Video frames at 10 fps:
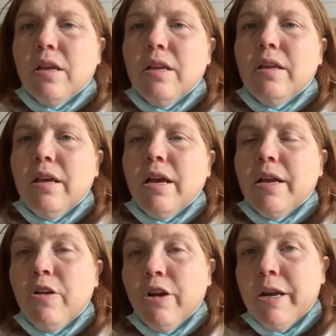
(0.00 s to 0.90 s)
Yeah, I
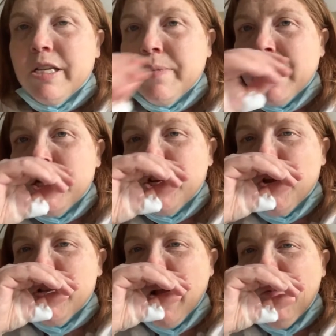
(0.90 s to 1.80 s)
agree. Sweat shoes
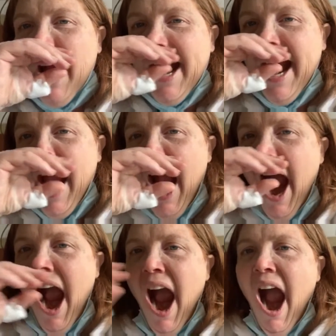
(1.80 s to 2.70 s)
already.
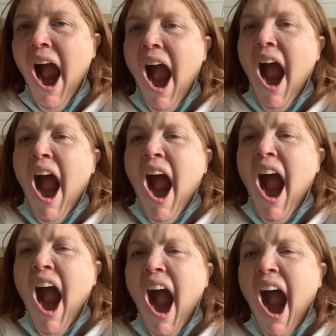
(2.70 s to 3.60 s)

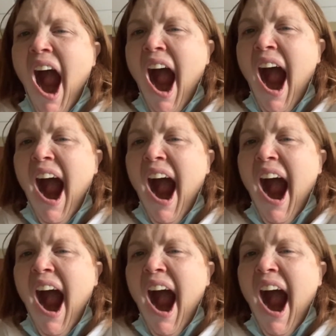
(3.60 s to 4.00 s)
You